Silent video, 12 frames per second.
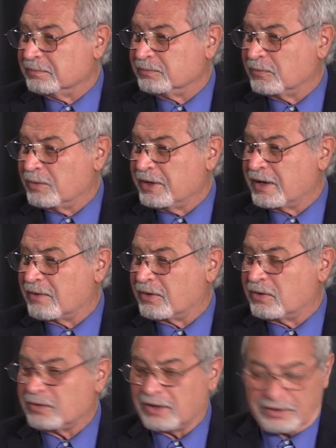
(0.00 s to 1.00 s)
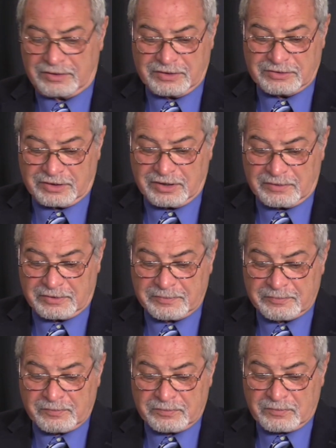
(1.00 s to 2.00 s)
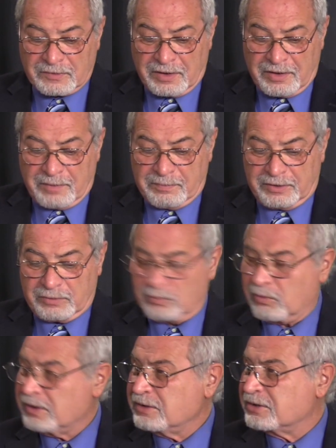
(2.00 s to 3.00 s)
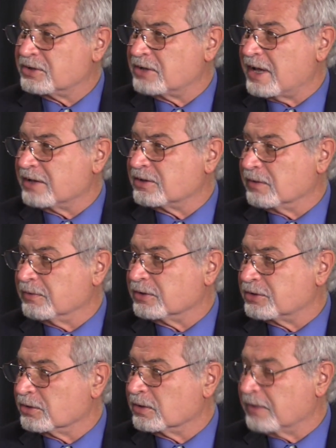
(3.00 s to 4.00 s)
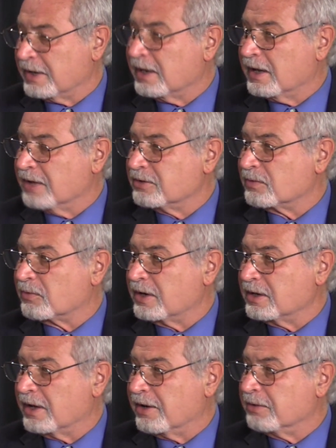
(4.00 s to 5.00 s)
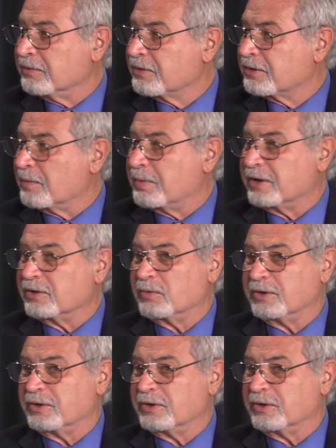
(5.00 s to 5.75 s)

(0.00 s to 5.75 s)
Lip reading: We have a whole lot of things to cover, but what is the status of your survey as of right now compared to when